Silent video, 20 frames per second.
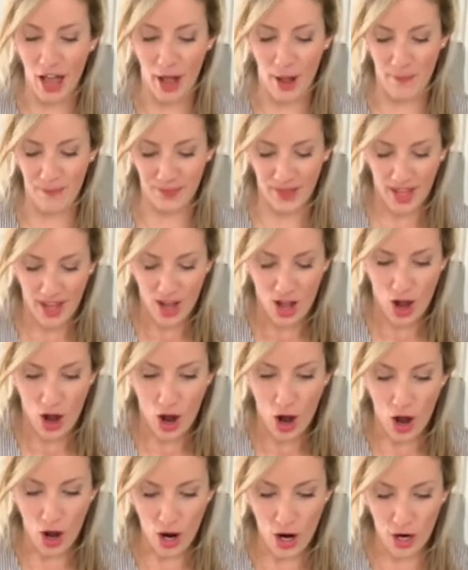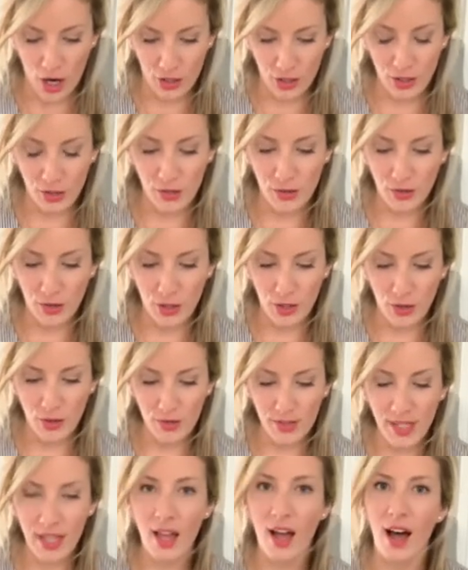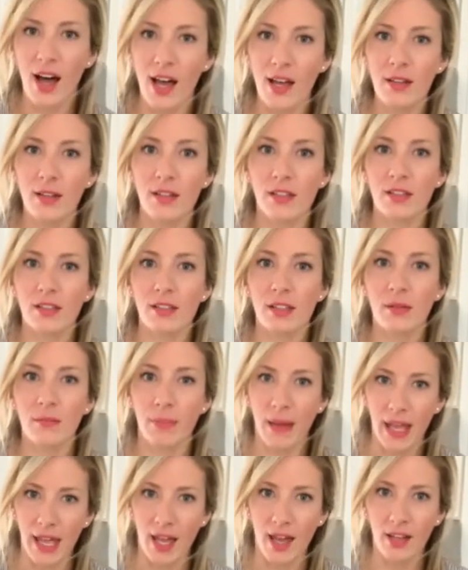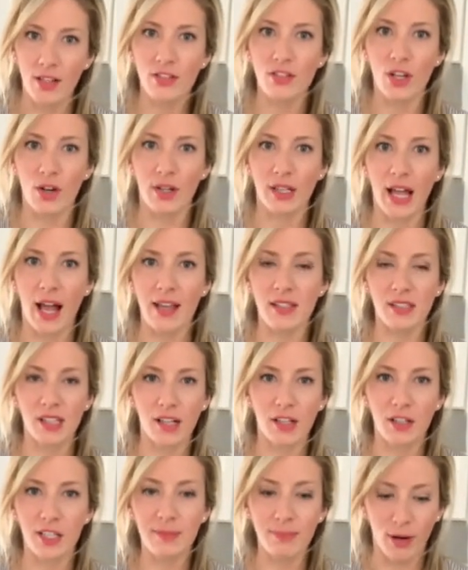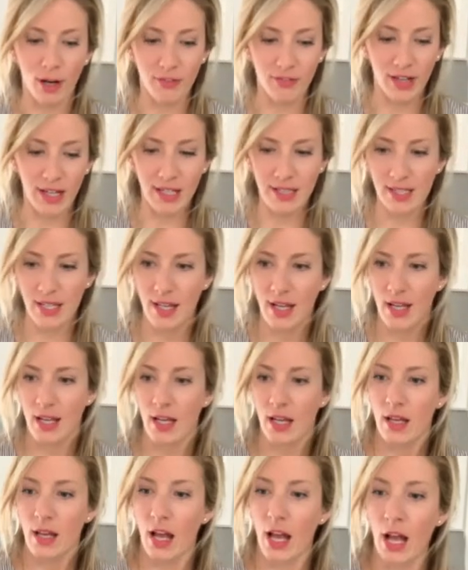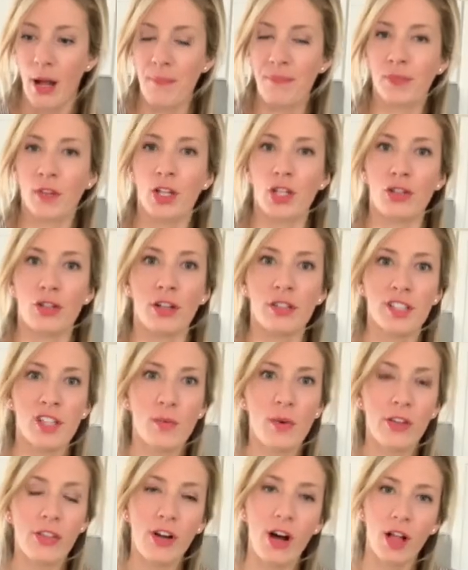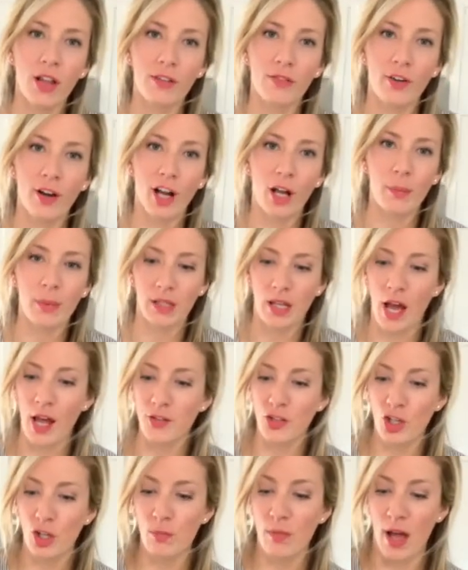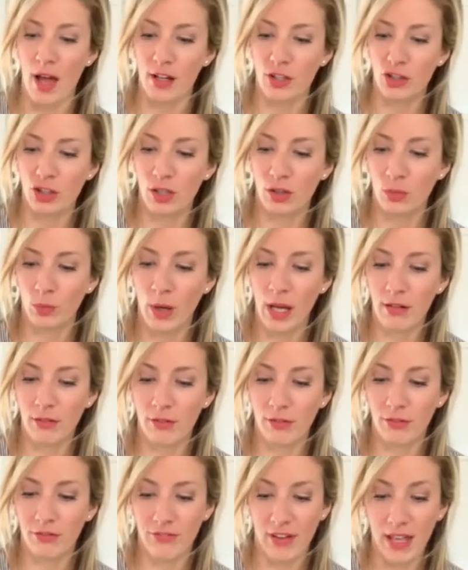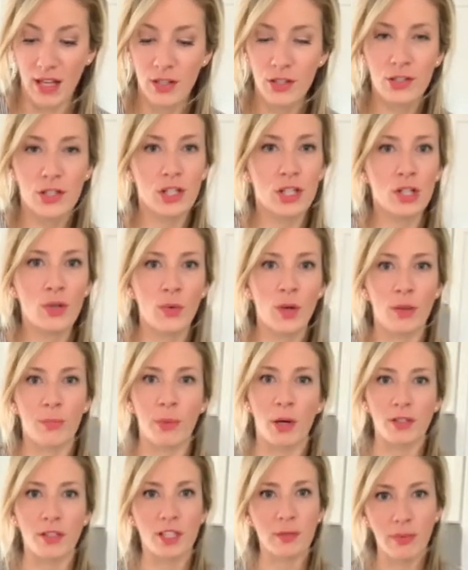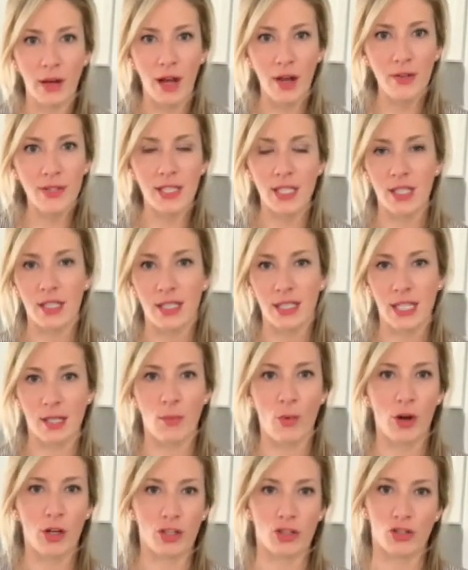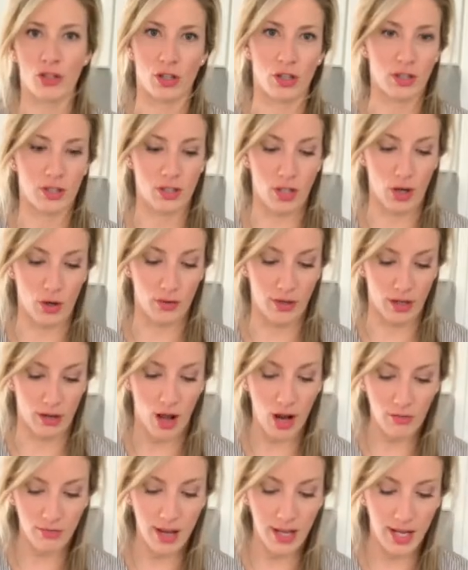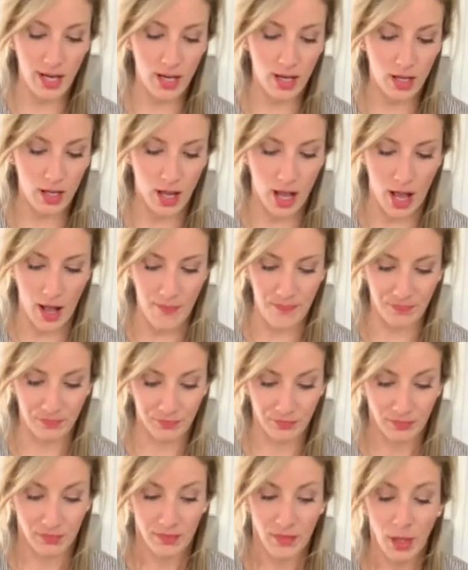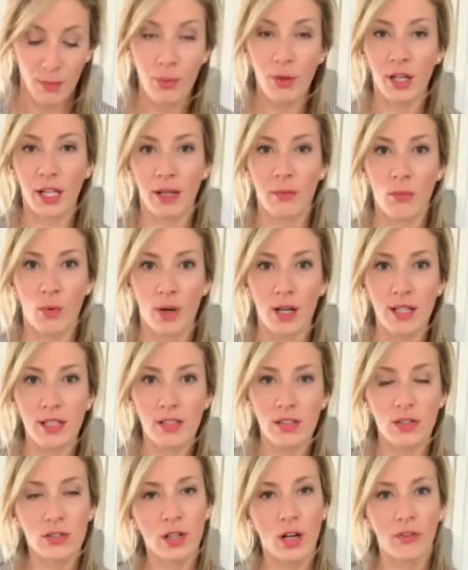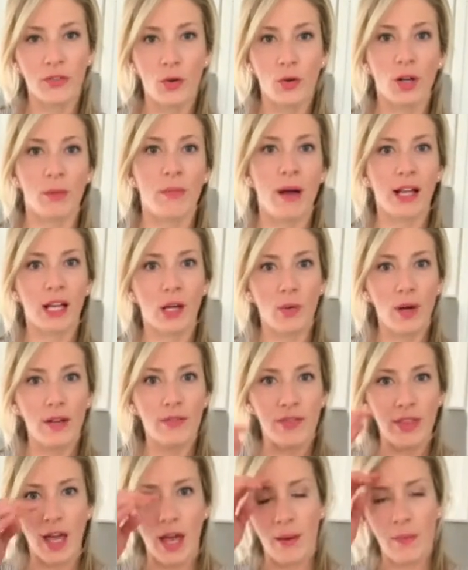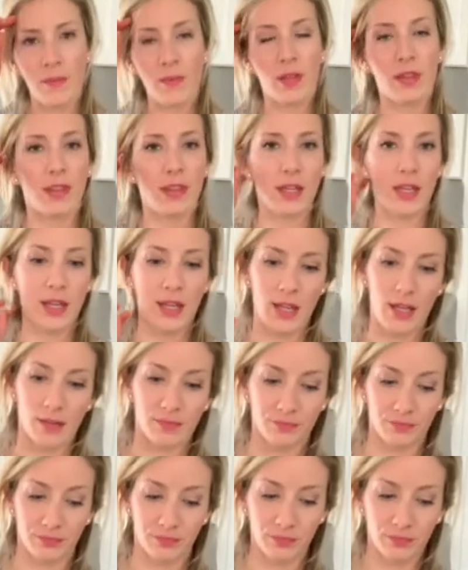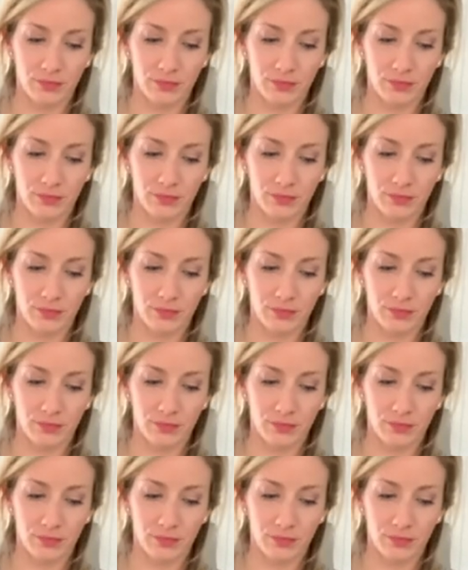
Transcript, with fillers: um, are to use a hot pan, so cast iron is perfect. Um, drizzle with olive oil, but not too much. What fails you with Brussels sprouts is the moisture. So they're already um, pretty moist. So if you were to microwave them, the